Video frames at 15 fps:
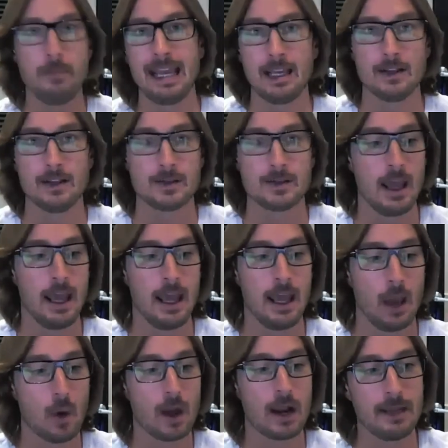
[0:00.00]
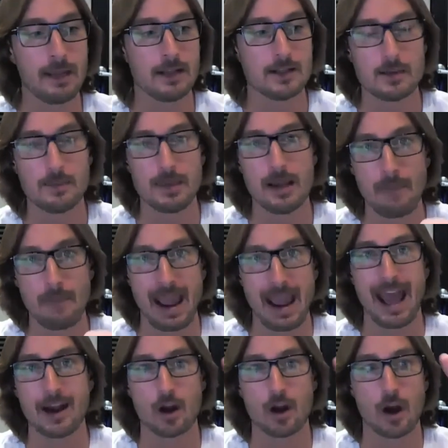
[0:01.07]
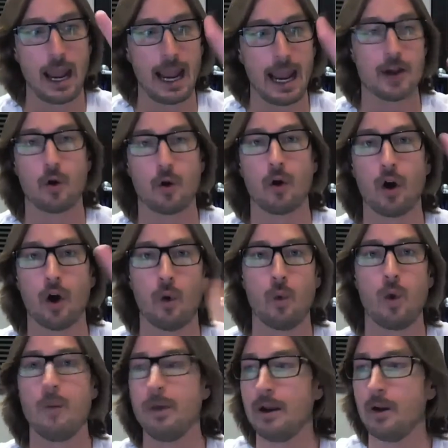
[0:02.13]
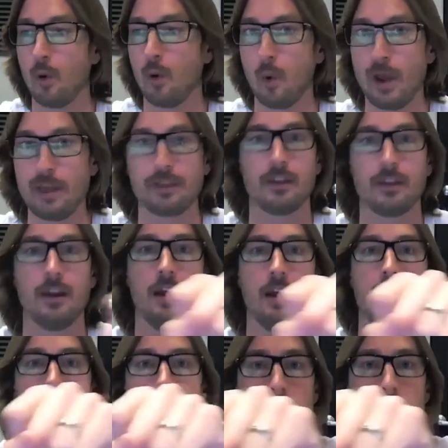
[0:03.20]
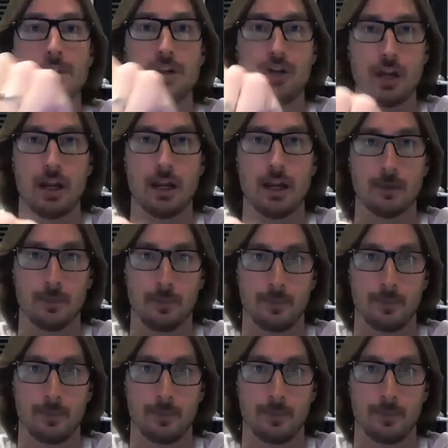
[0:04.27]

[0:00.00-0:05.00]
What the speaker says: beings and what it means to be a man and or a woman with the machine.